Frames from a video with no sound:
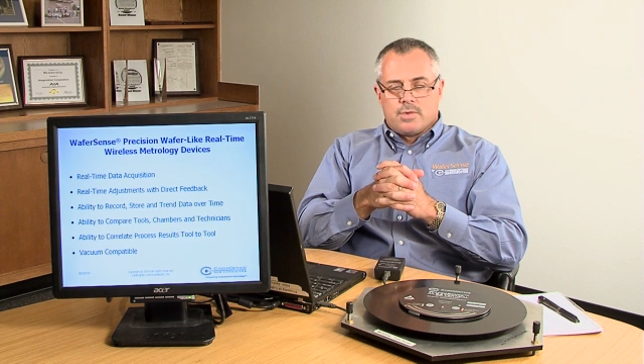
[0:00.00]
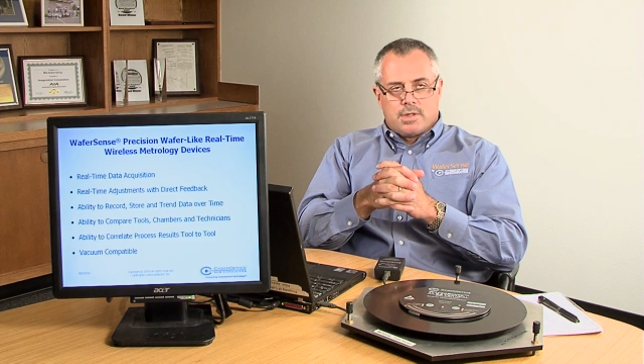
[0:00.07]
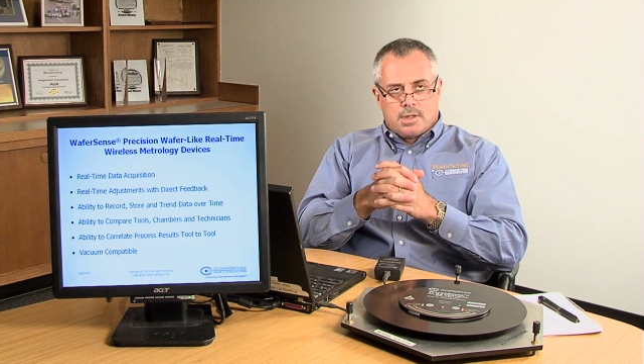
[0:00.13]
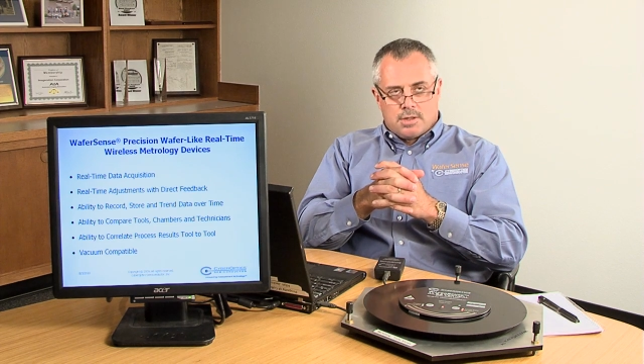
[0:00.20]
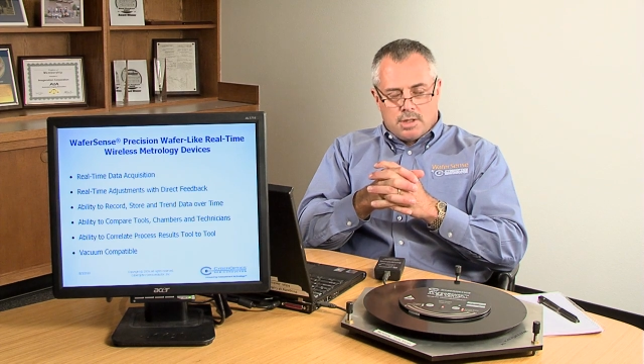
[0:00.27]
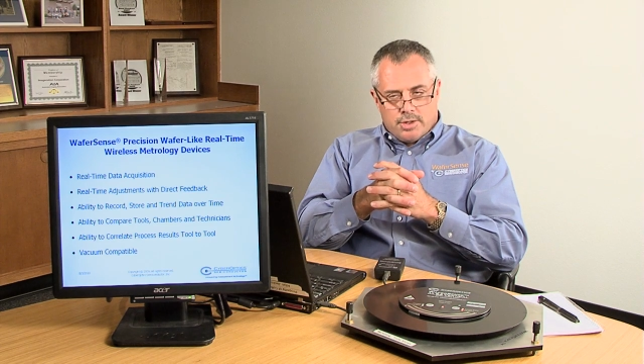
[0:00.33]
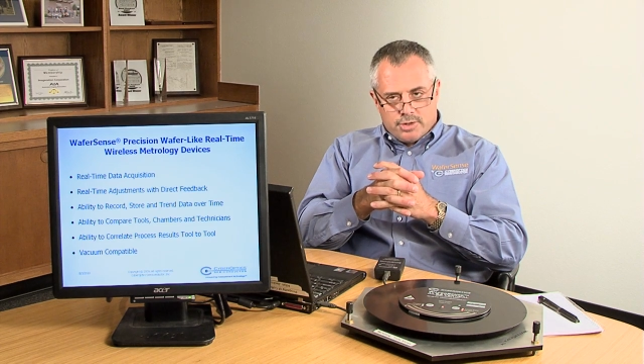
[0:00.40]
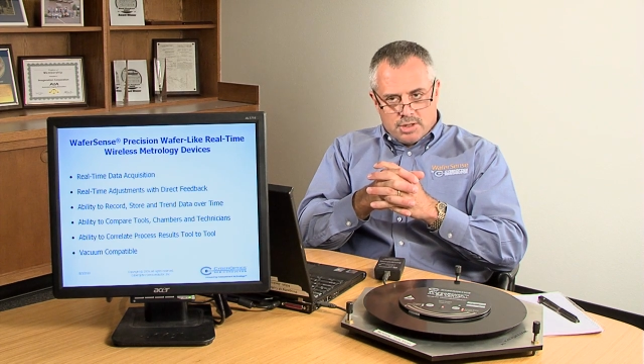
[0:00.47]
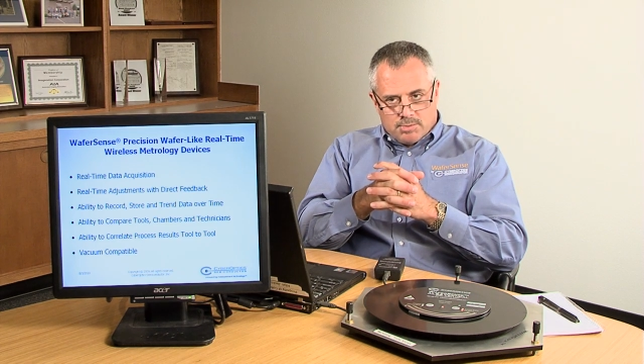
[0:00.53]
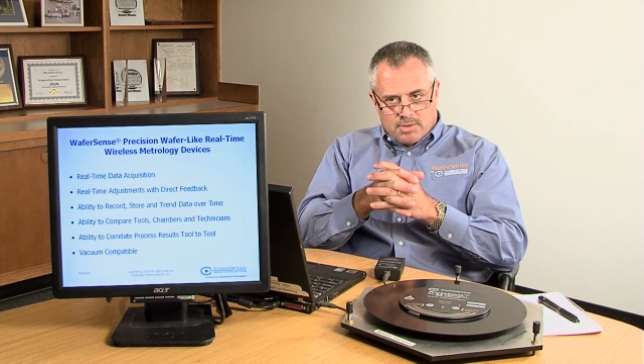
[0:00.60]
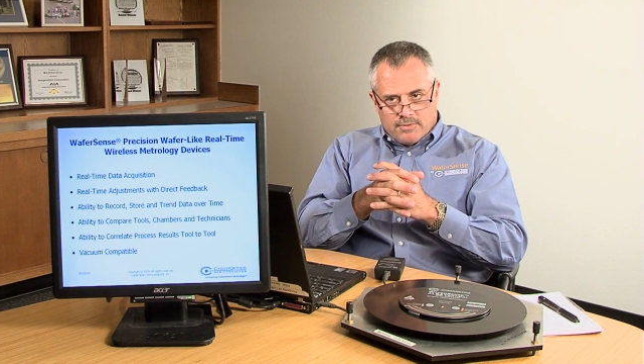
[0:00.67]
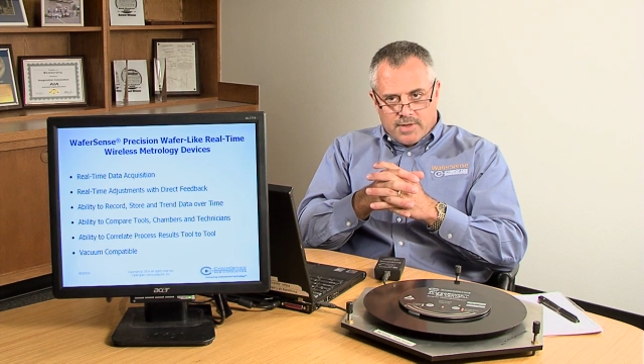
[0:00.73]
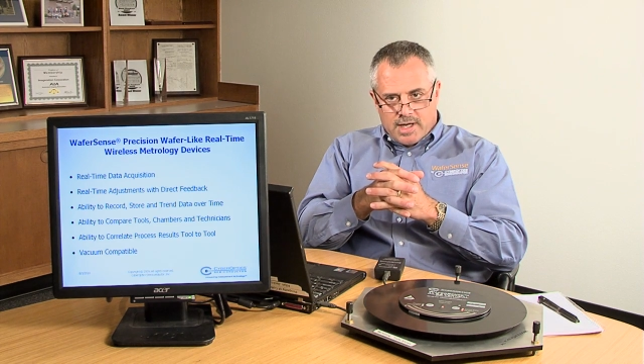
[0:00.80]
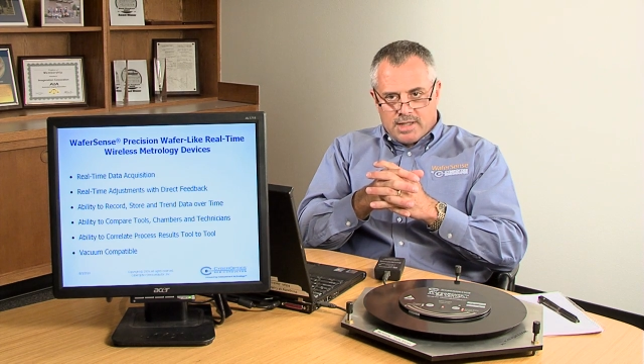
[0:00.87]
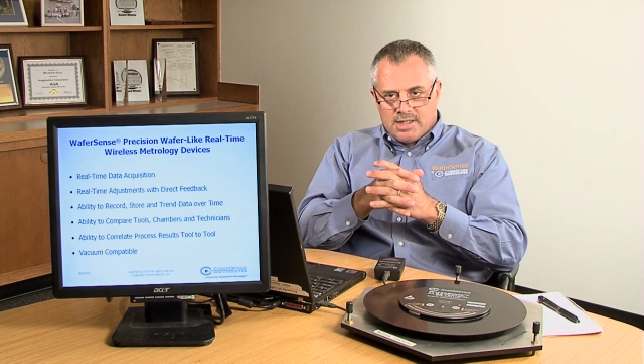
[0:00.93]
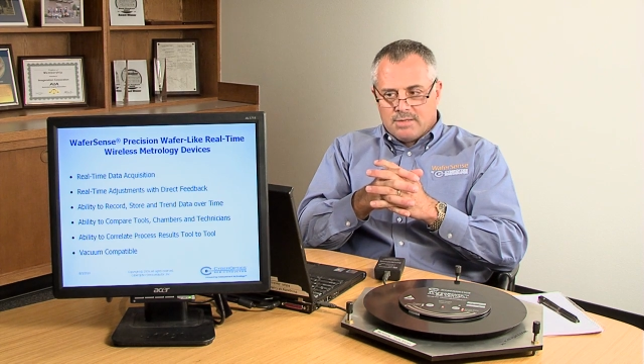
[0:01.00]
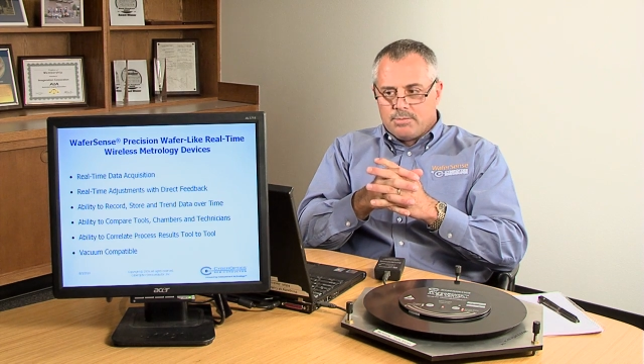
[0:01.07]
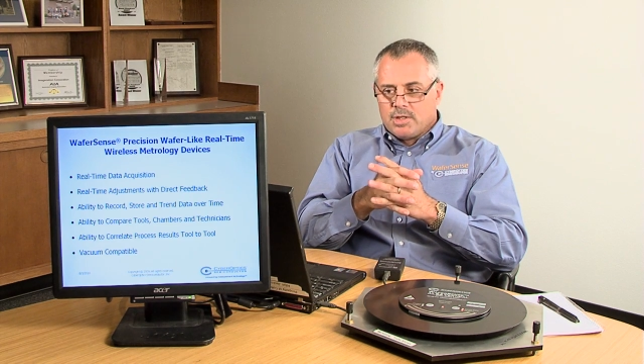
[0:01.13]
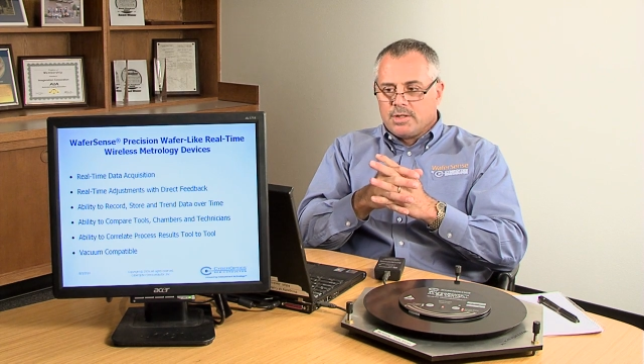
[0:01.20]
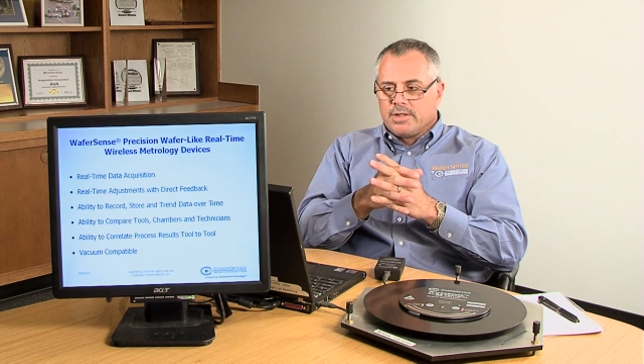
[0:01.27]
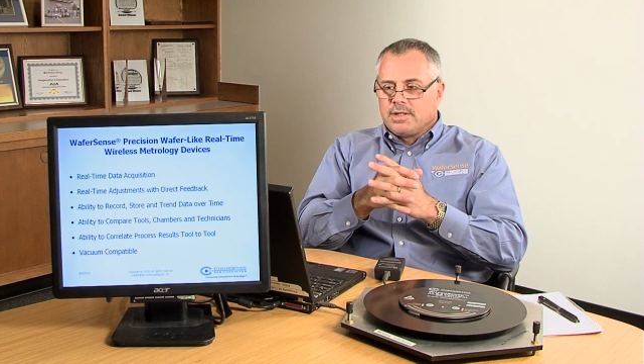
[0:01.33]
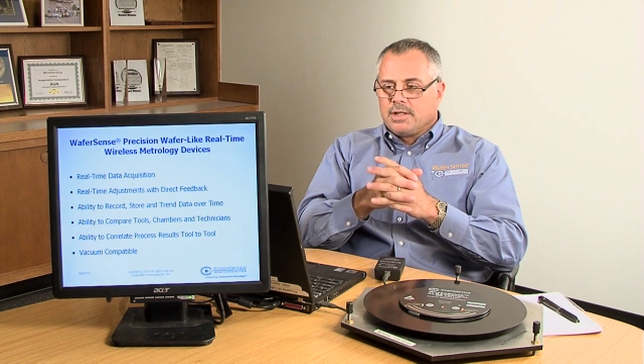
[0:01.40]
and also provide the
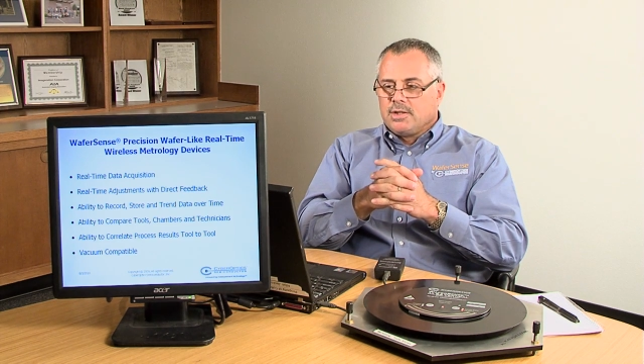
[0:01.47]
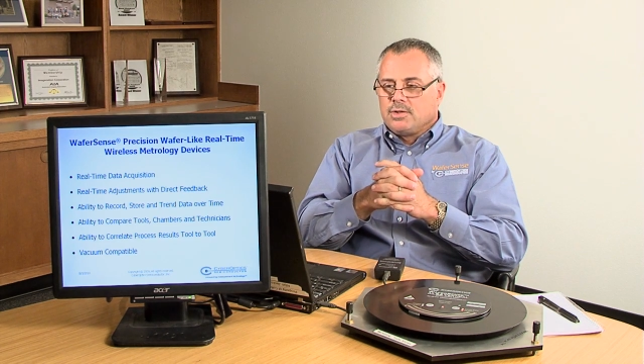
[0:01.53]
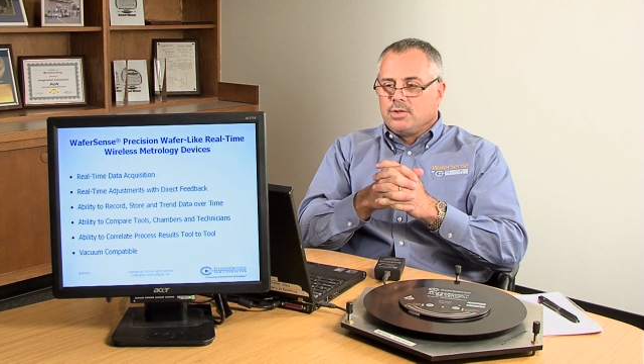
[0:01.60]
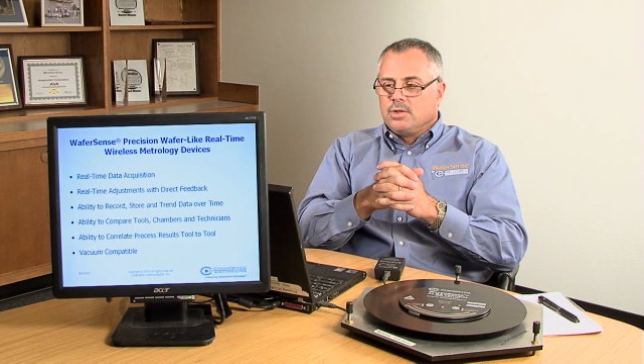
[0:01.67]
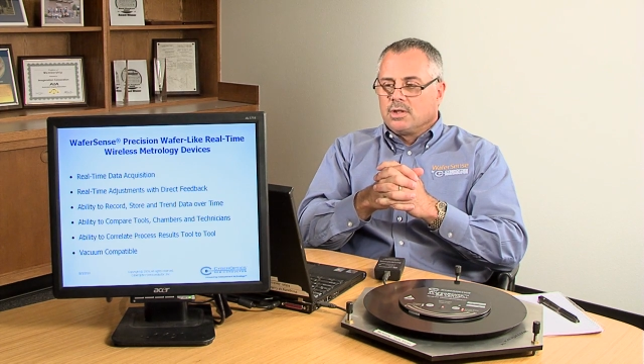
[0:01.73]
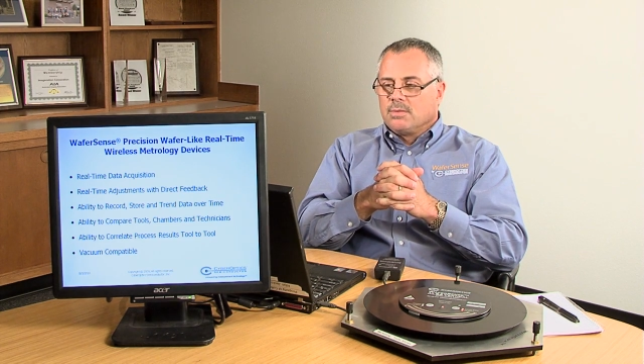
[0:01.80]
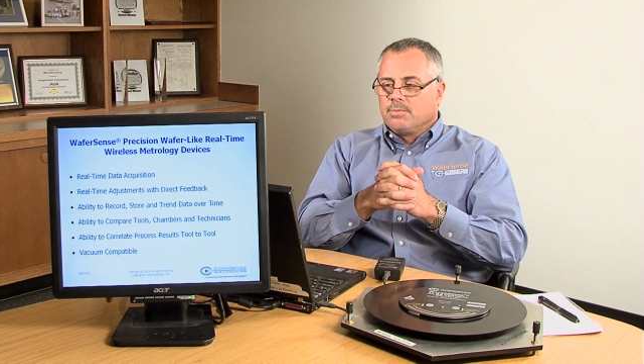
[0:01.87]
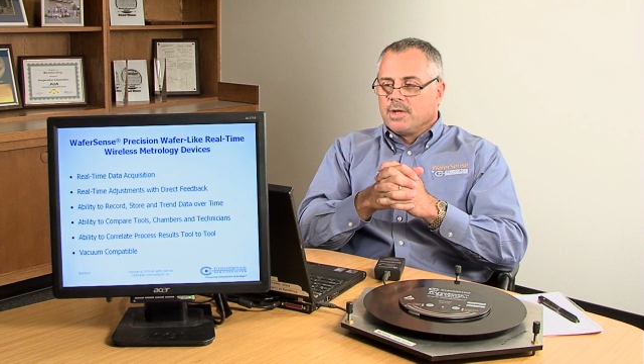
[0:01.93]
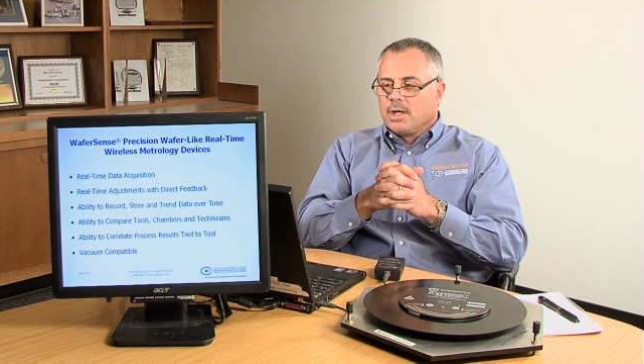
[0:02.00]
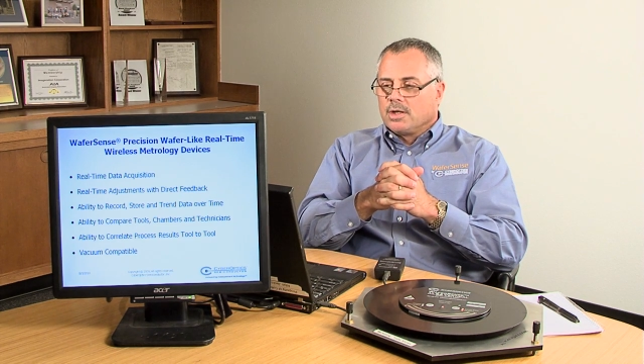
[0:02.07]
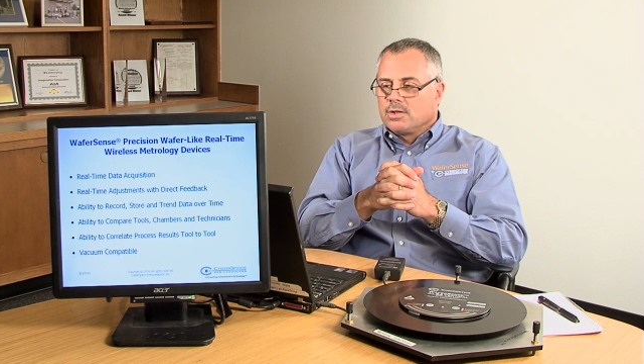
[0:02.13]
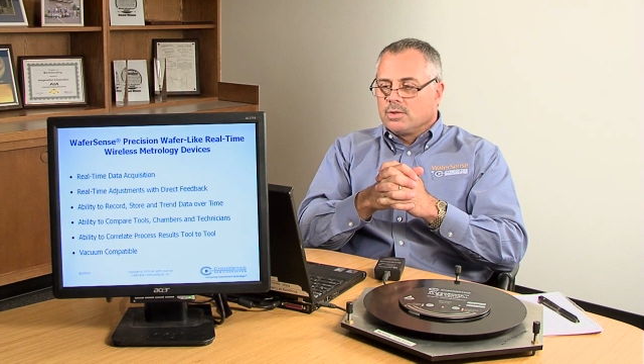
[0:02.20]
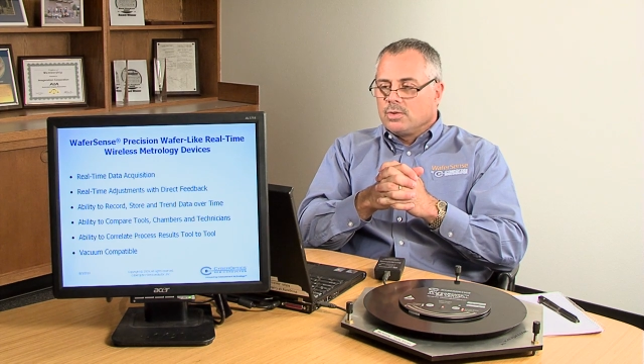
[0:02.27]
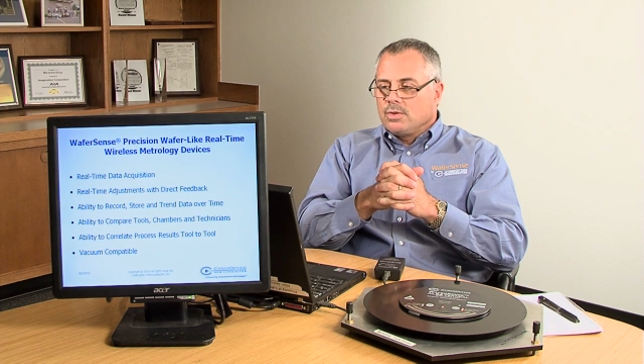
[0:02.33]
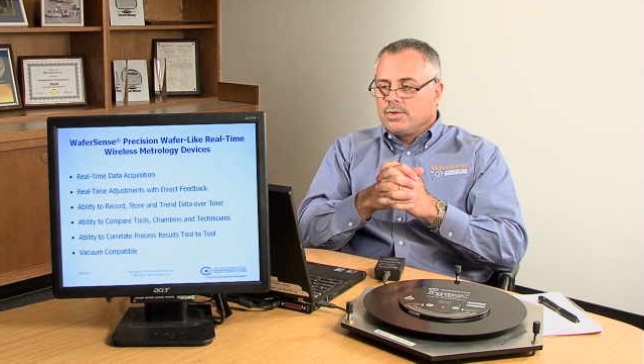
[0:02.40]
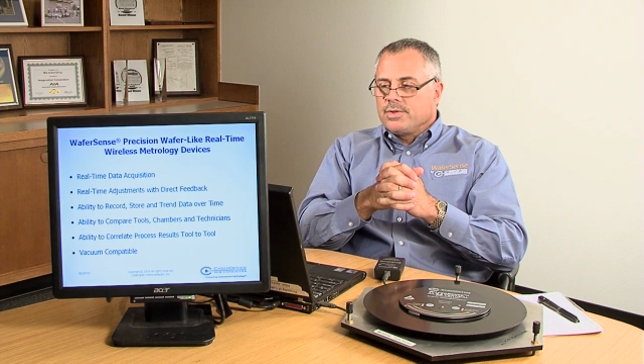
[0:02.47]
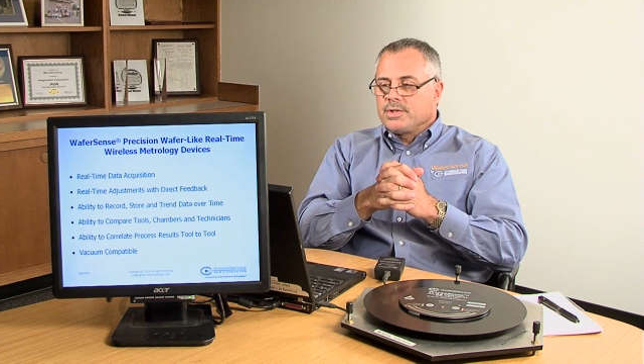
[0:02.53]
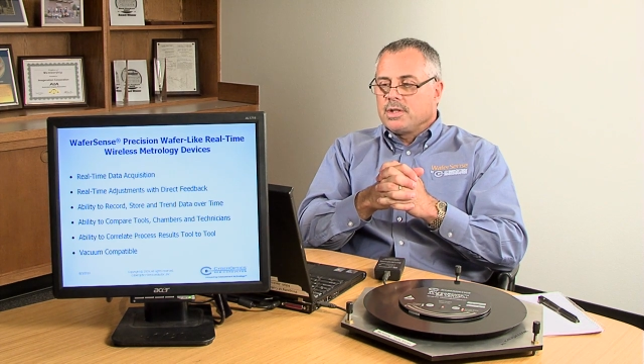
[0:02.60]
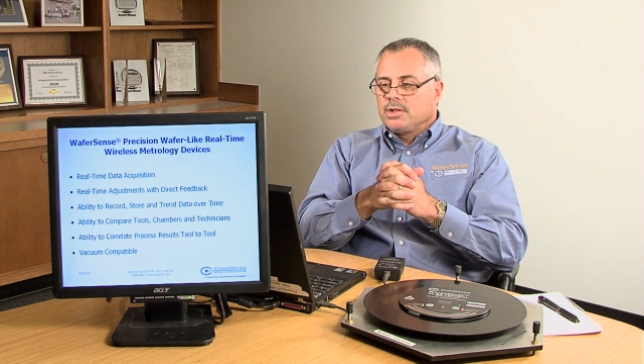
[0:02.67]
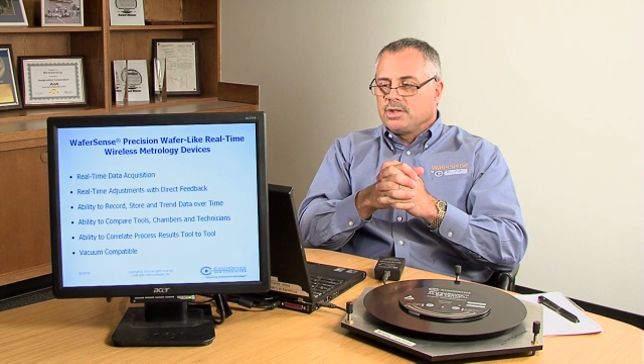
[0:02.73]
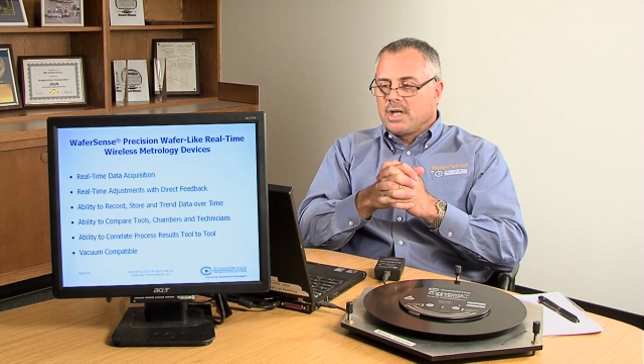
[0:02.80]
ability to compare tools,